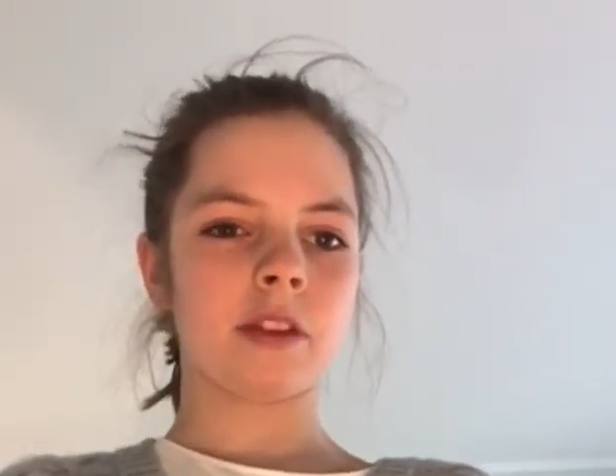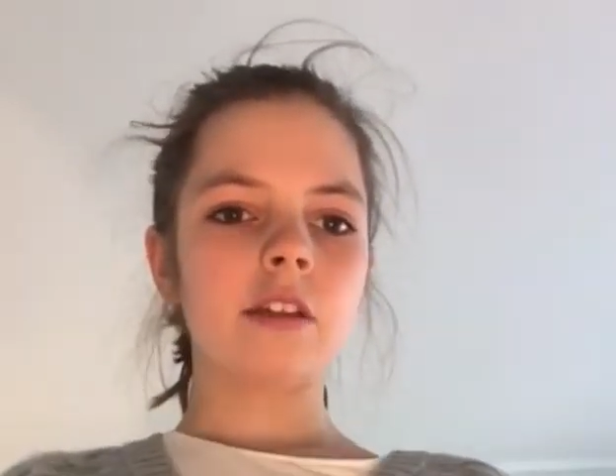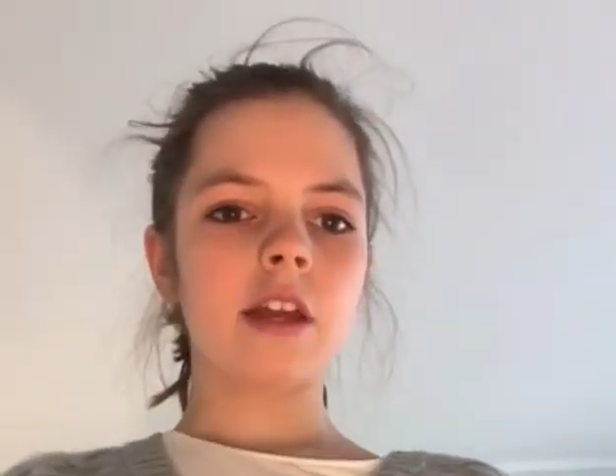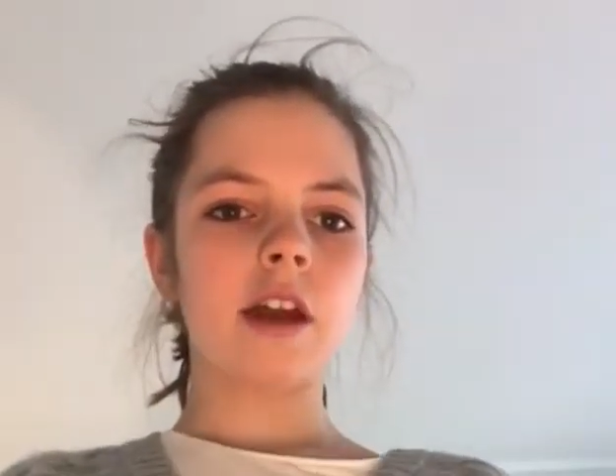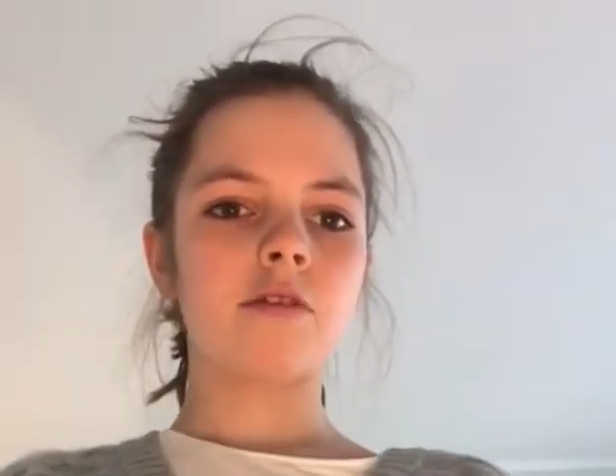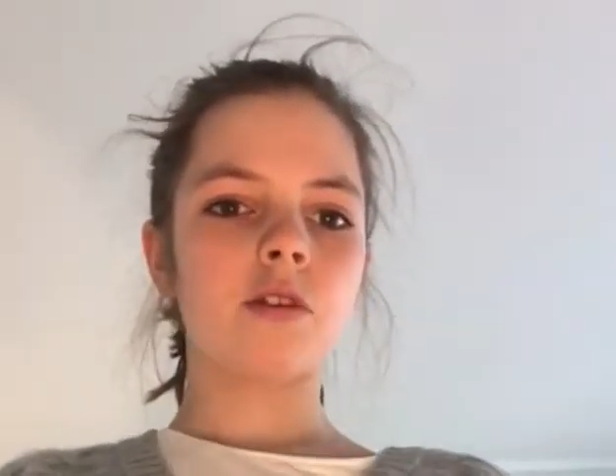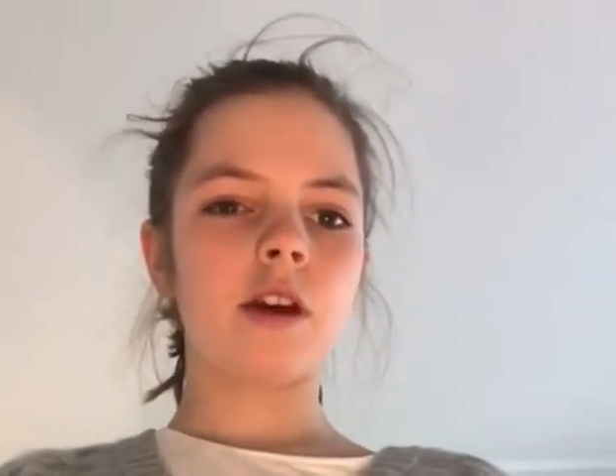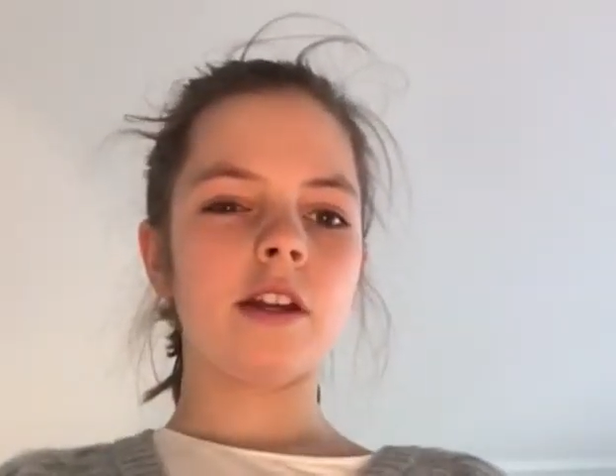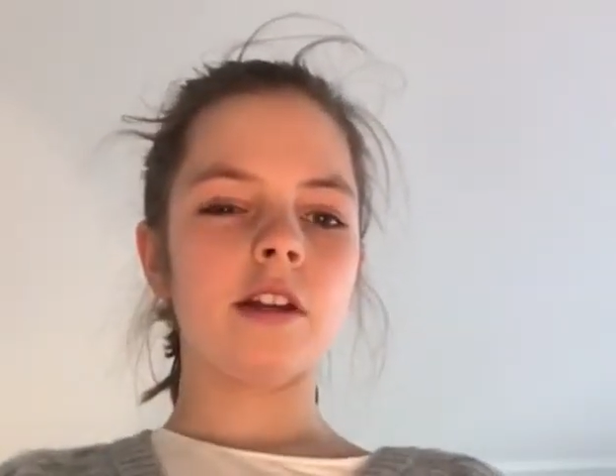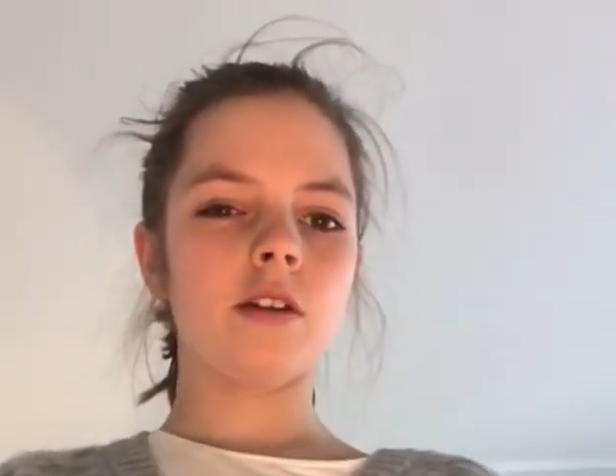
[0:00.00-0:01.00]
They have
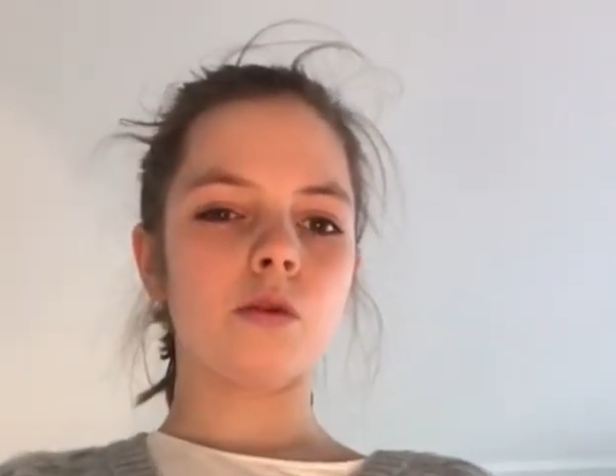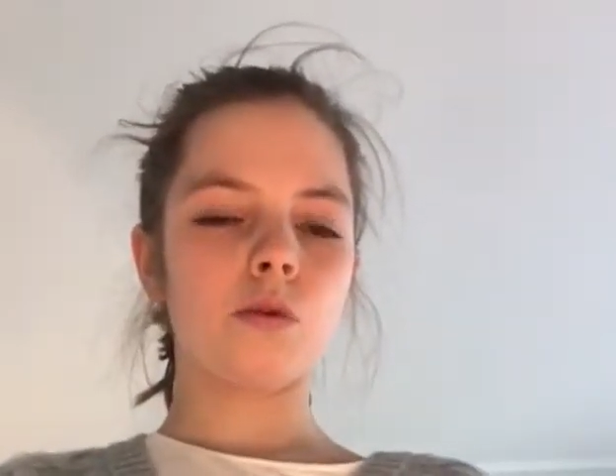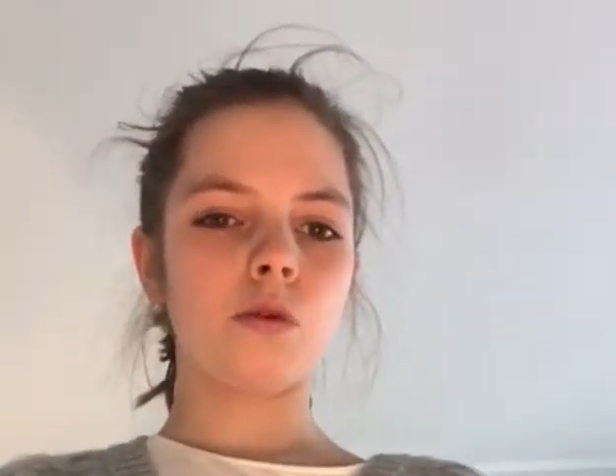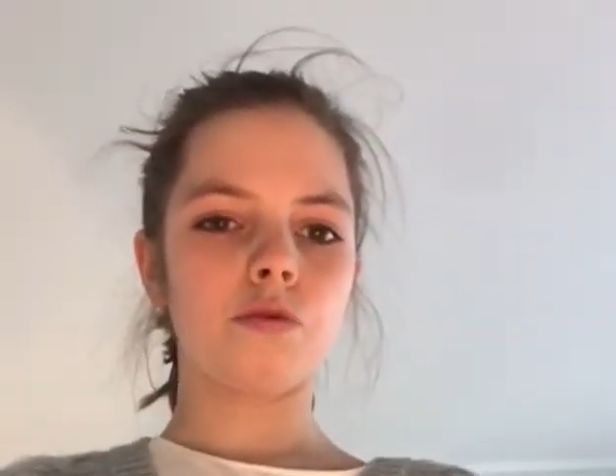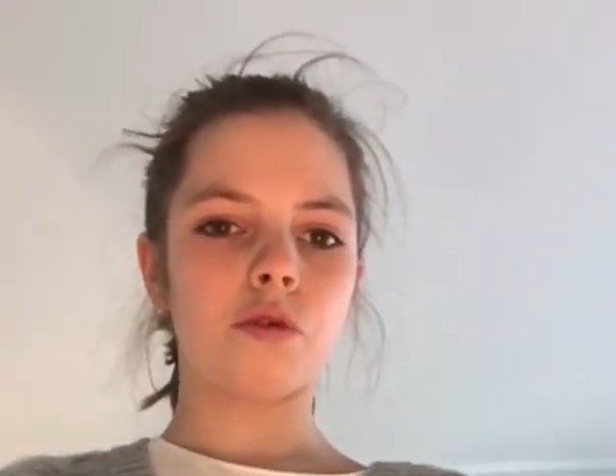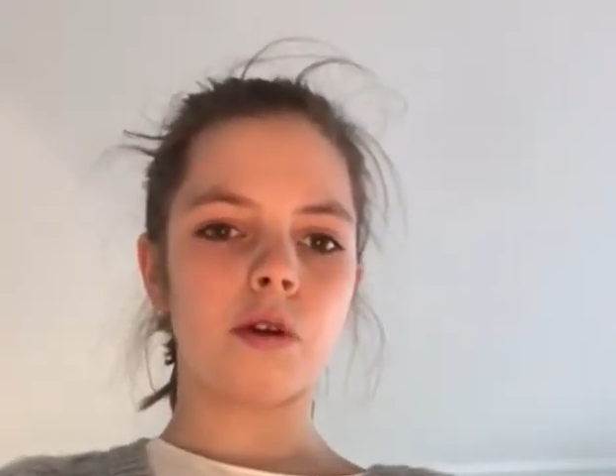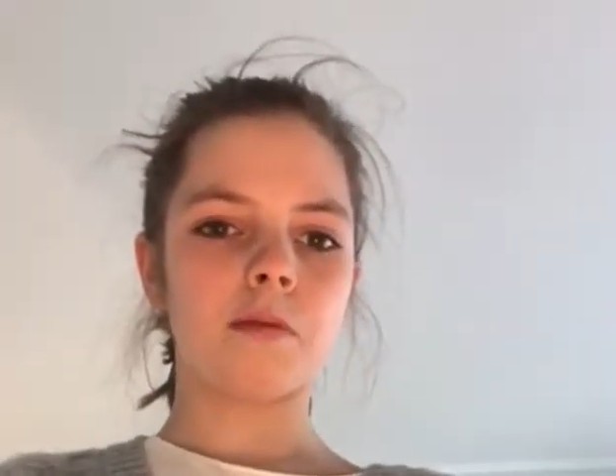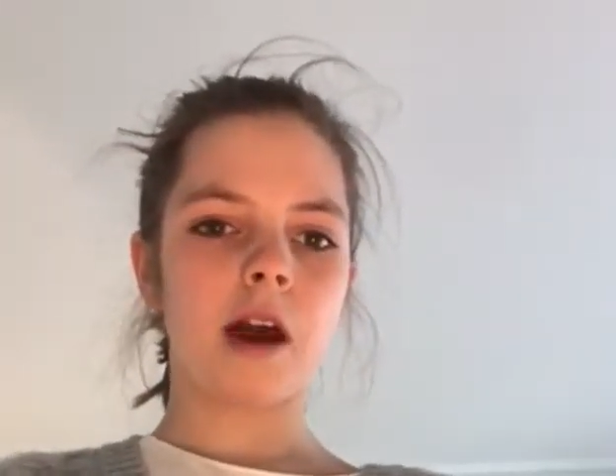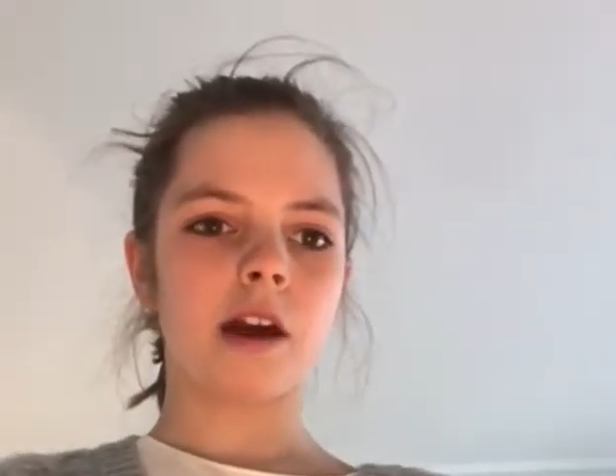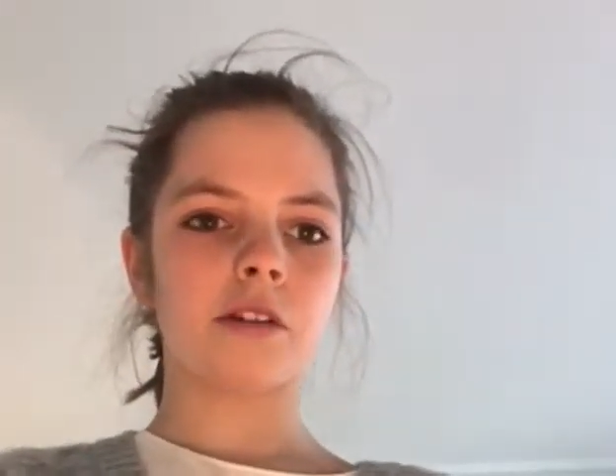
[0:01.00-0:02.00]
created a Google form
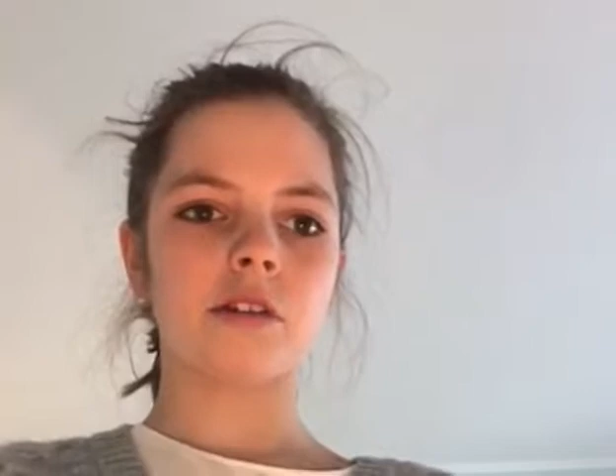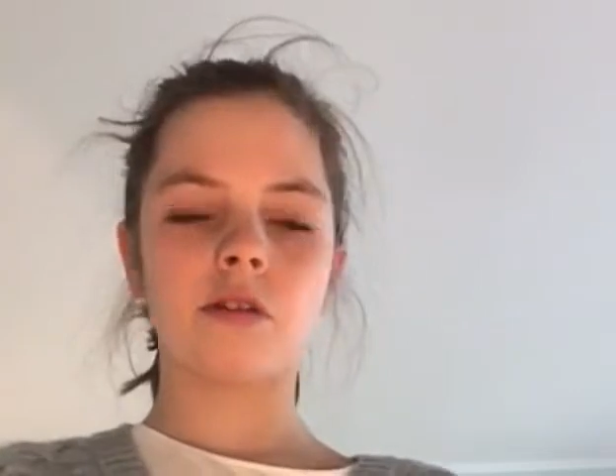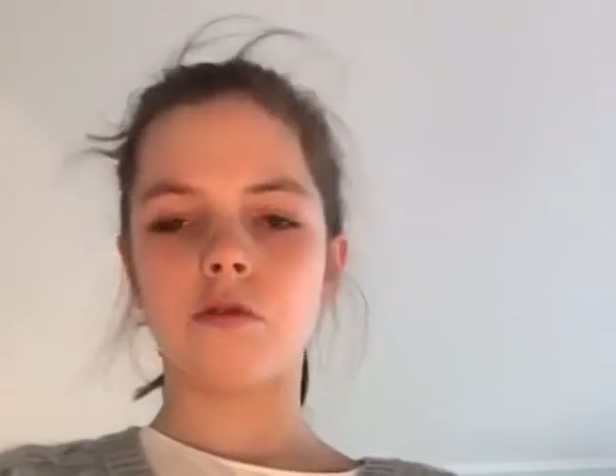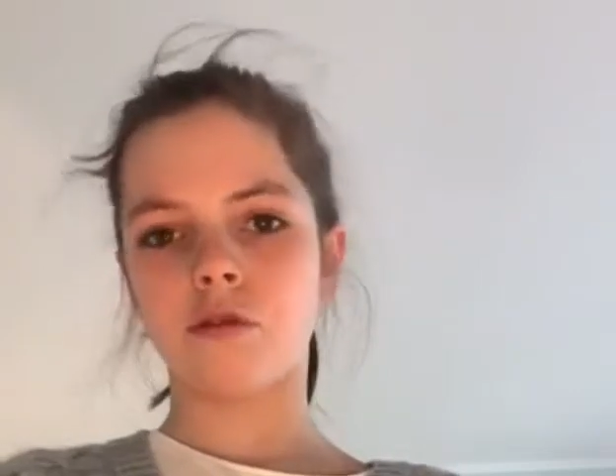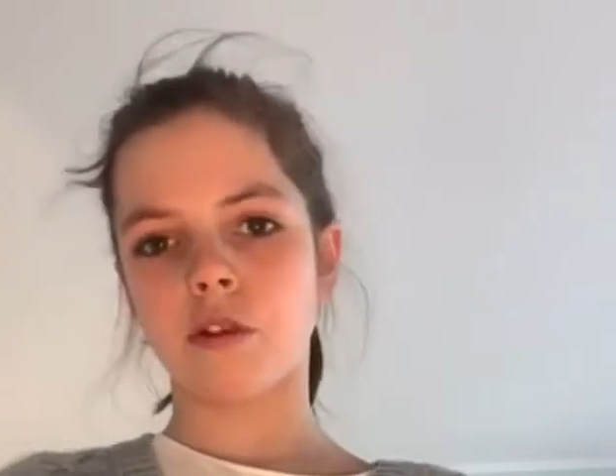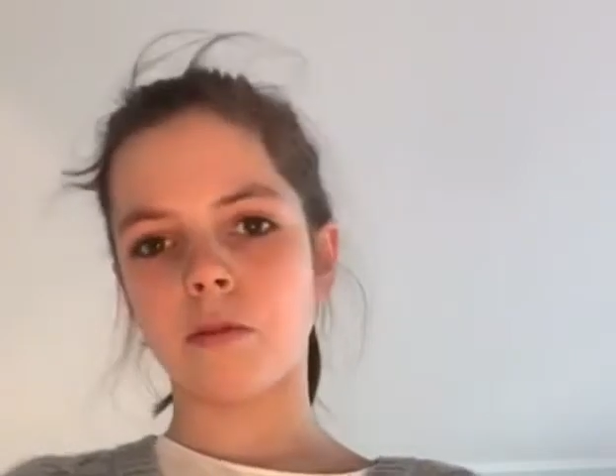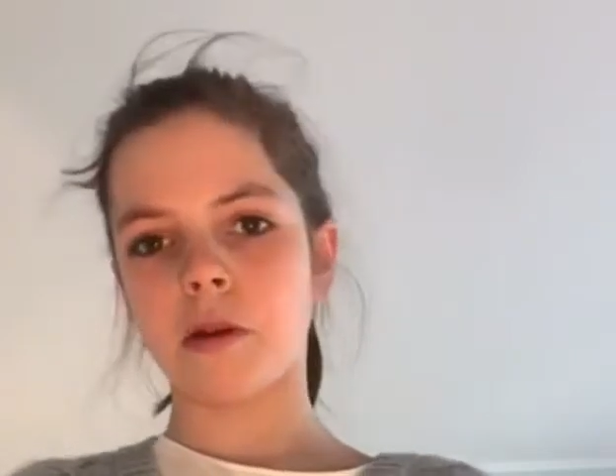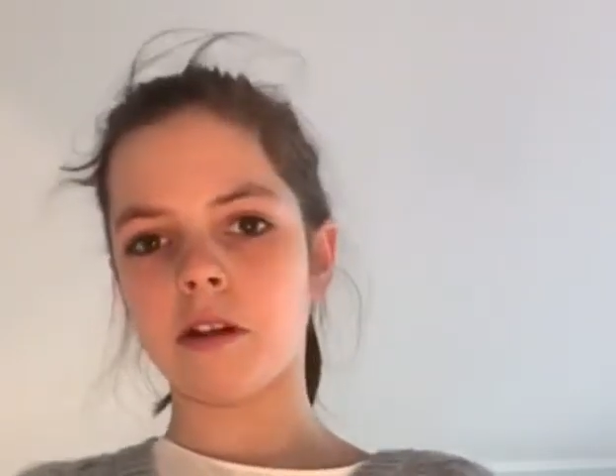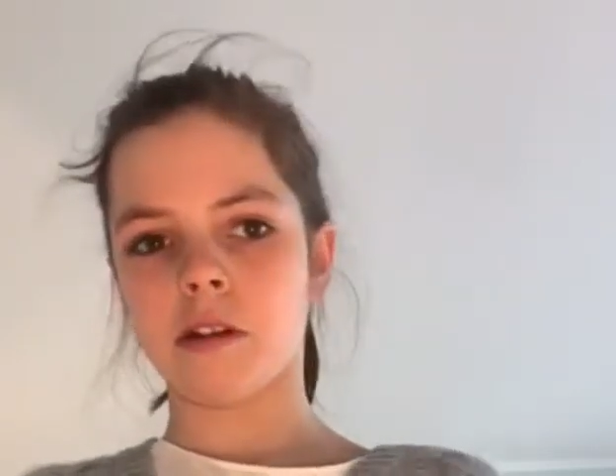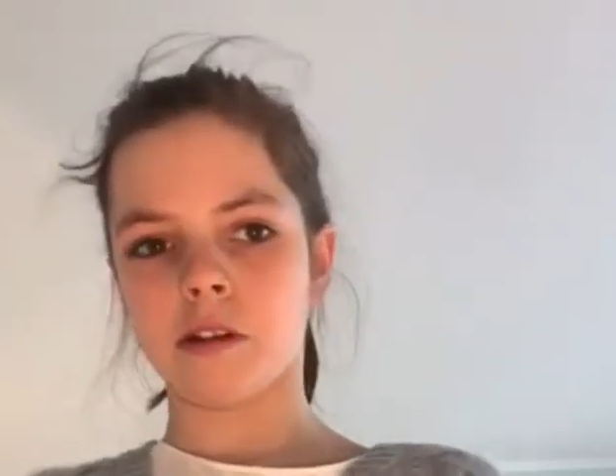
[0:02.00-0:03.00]
asking you for your
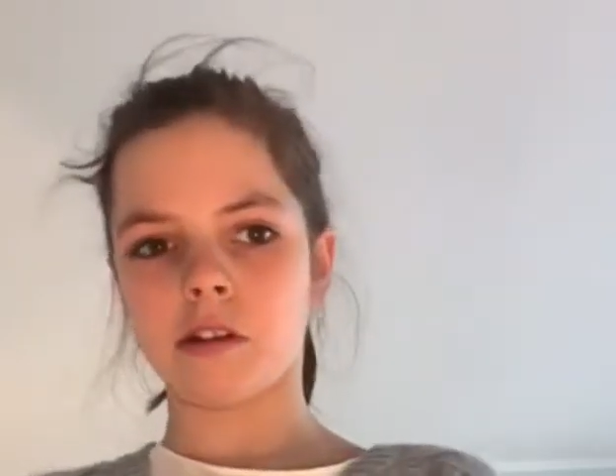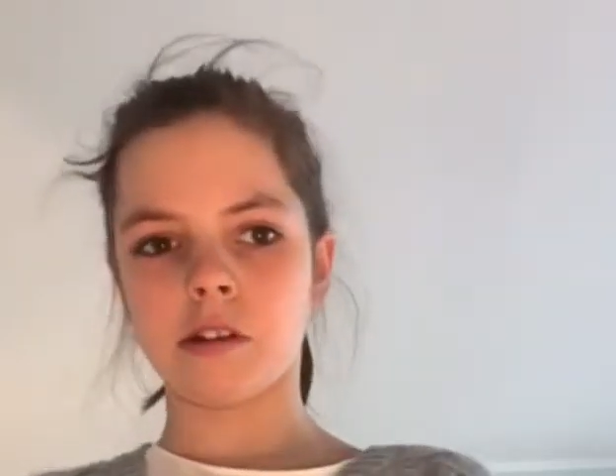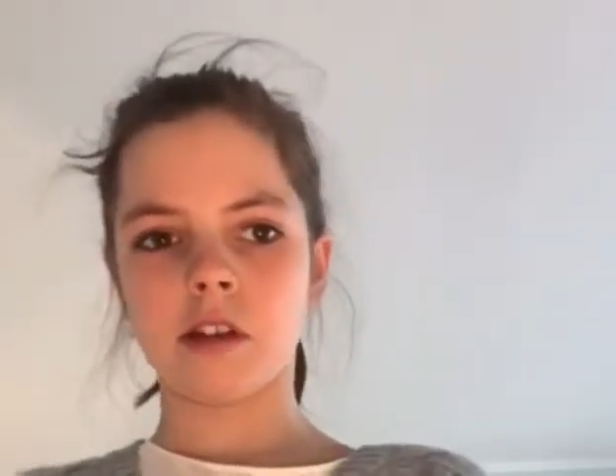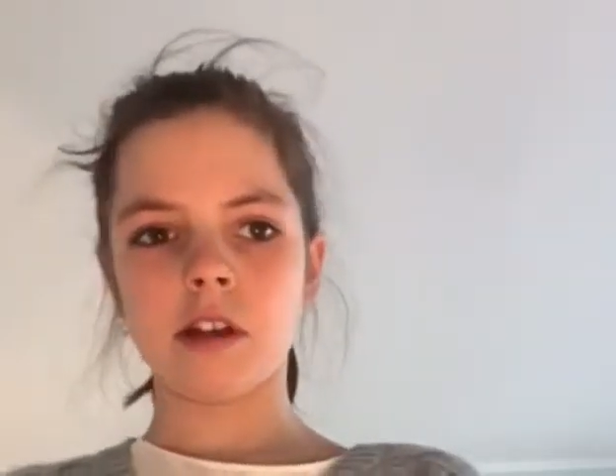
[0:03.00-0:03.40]
opinions.